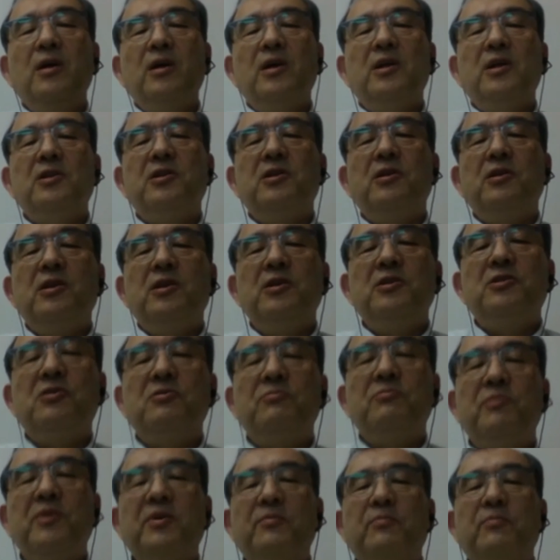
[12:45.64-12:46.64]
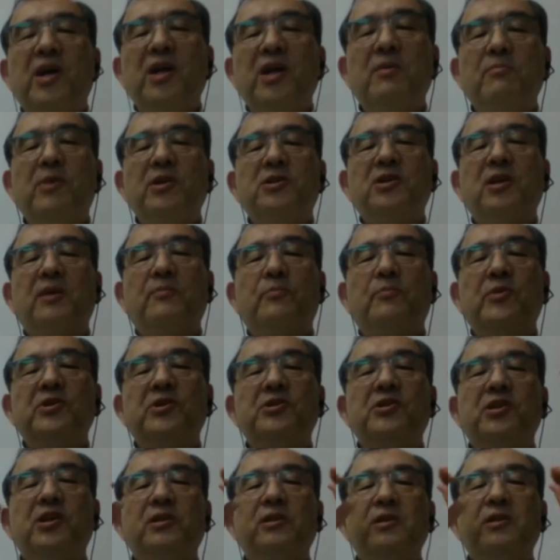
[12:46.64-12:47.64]
It should be very much
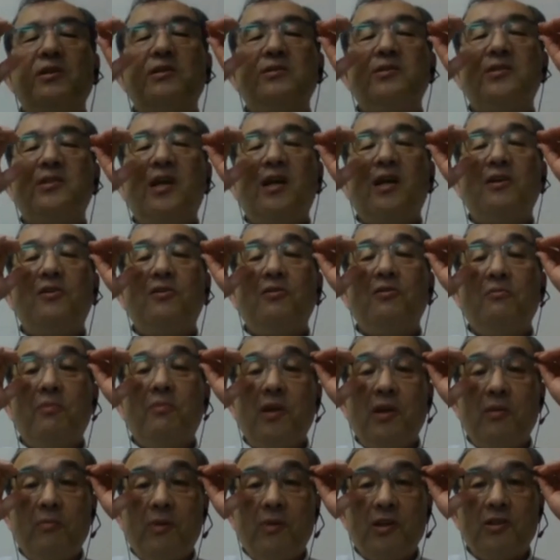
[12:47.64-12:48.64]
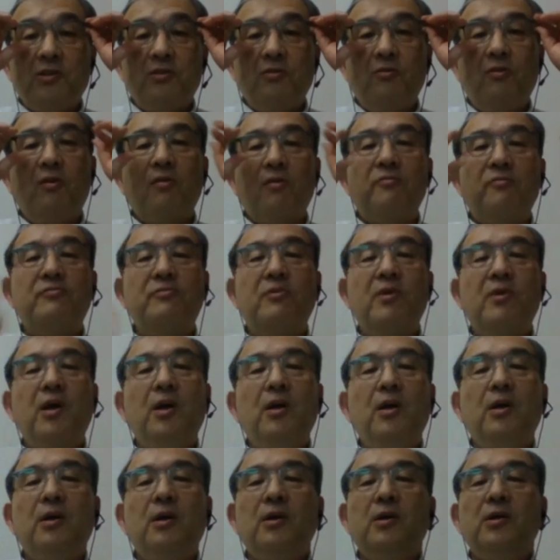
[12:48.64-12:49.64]
appreciated. Thank you very much, Rolf.
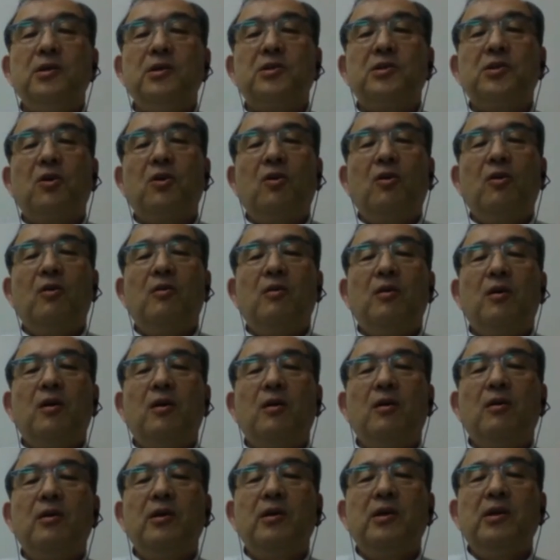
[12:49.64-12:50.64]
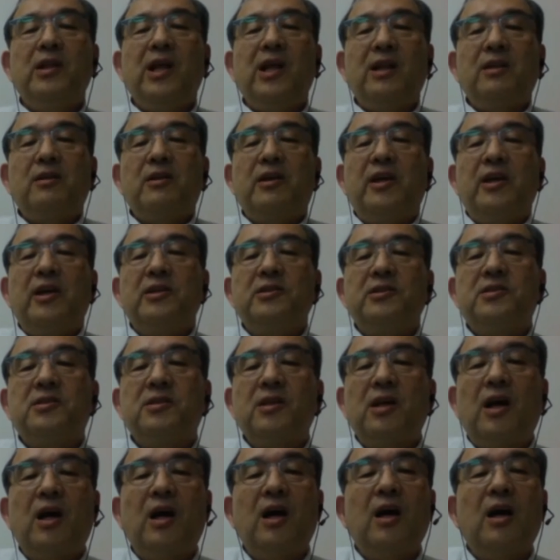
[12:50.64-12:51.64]
So in that case,
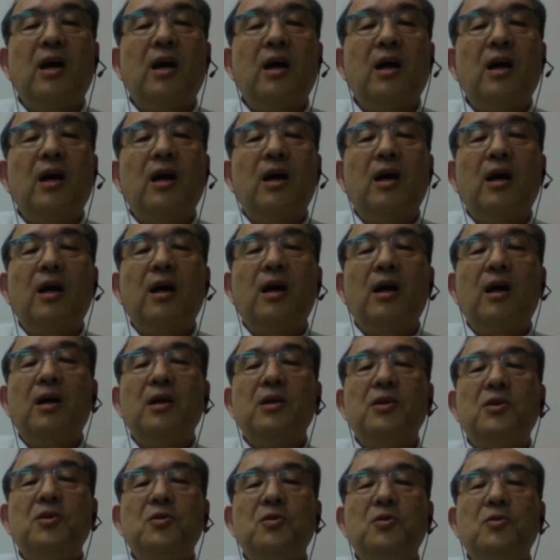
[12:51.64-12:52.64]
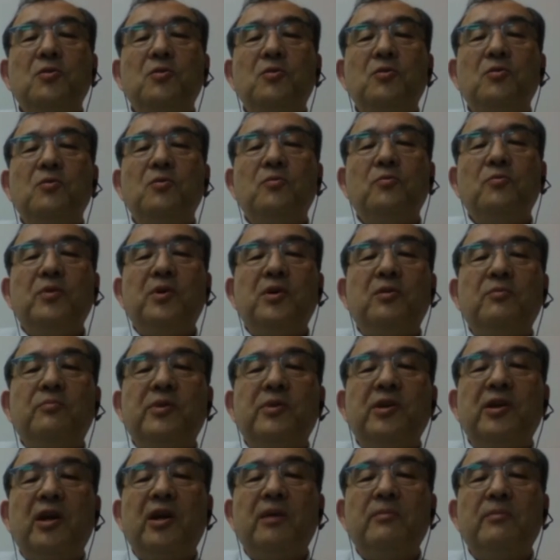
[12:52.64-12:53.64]
you will
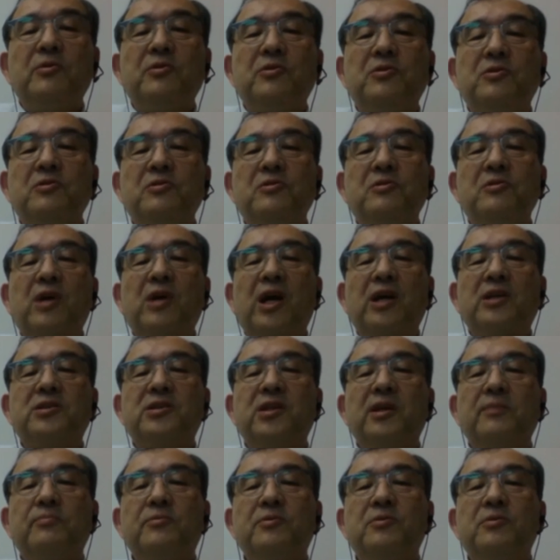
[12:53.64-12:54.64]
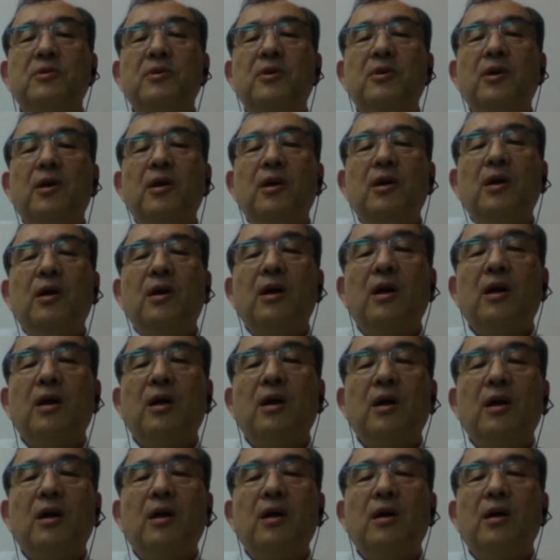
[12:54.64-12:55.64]
be able to accept
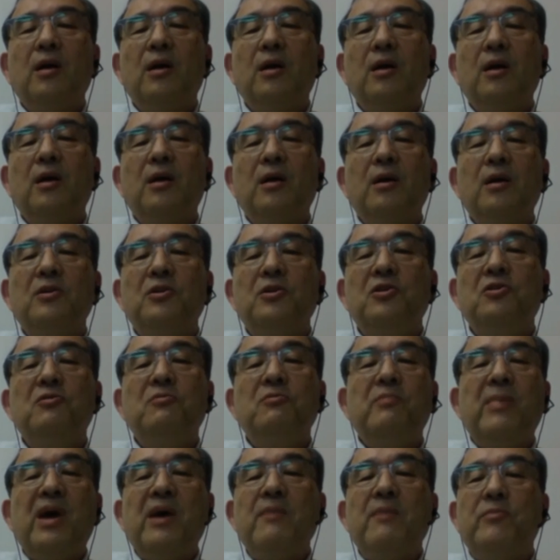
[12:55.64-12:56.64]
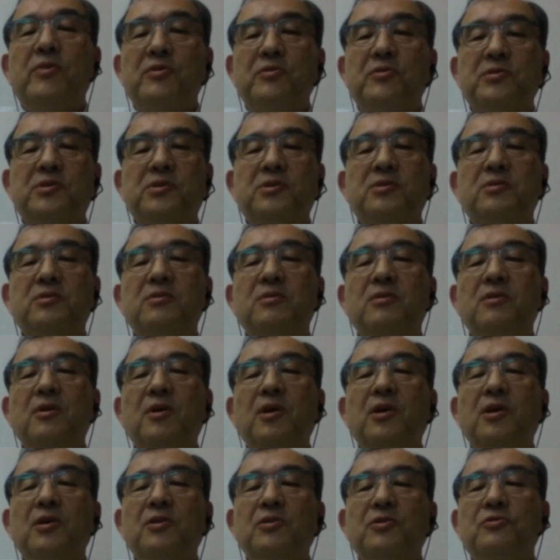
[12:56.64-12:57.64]
new members
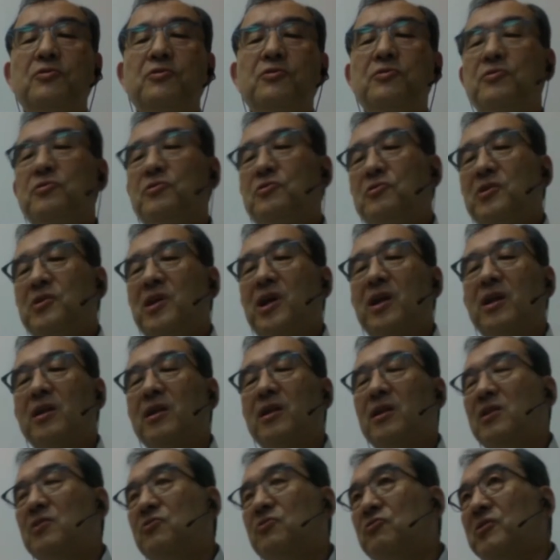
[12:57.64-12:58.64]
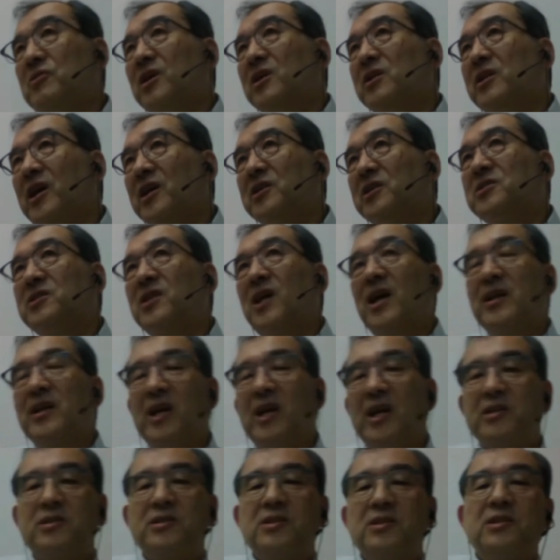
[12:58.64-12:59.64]
to the next
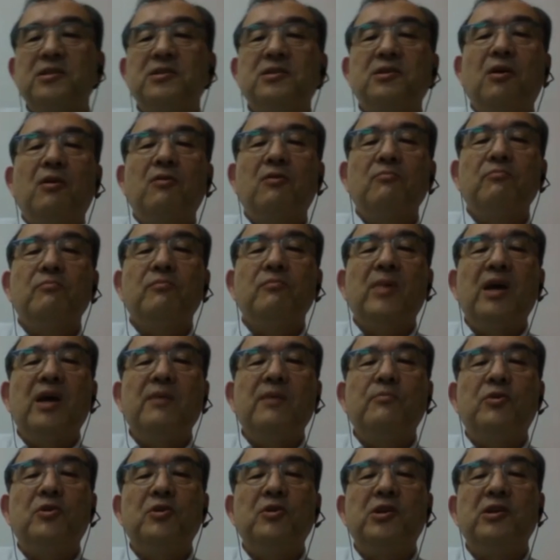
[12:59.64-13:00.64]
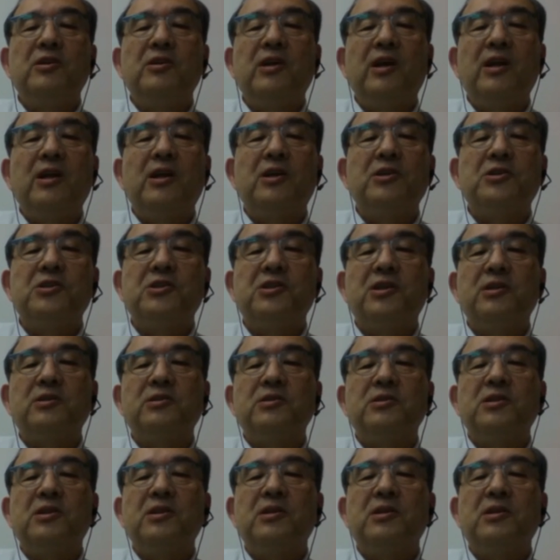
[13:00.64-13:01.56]
annexes on embodied energy and